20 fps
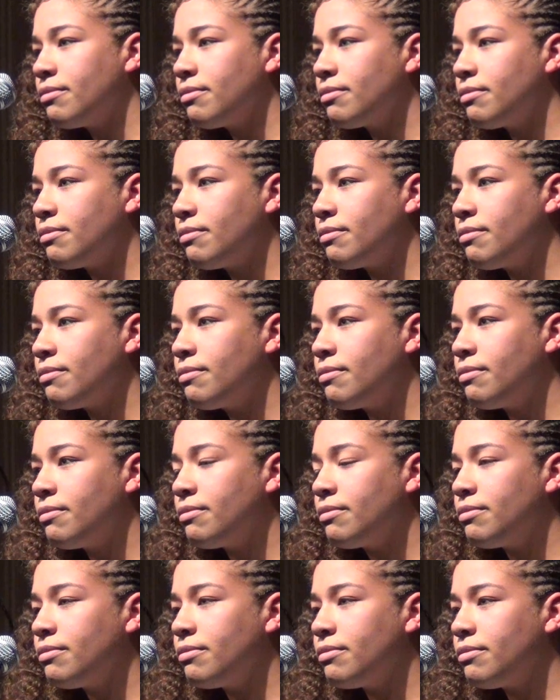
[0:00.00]

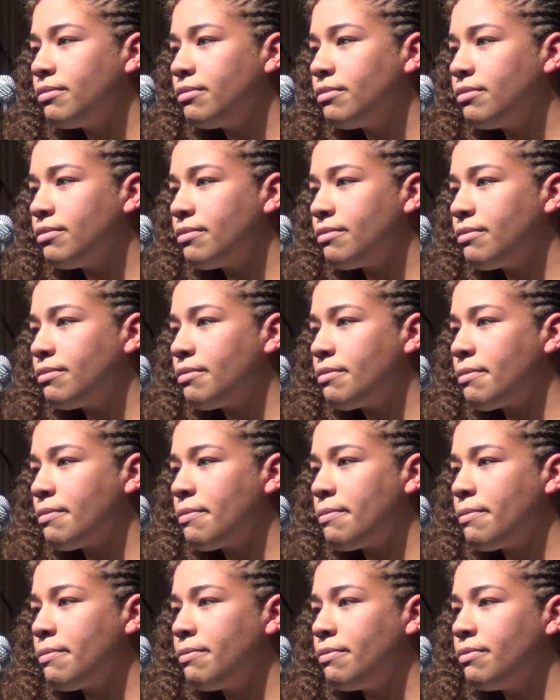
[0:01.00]

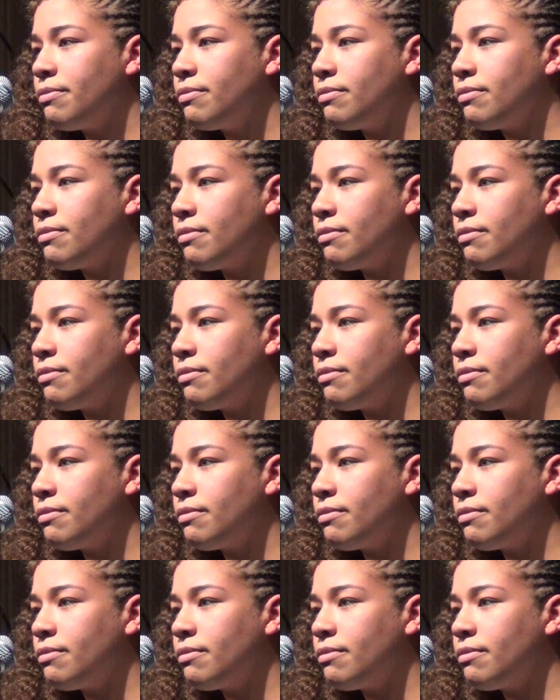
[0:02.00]
The person shown says nothing.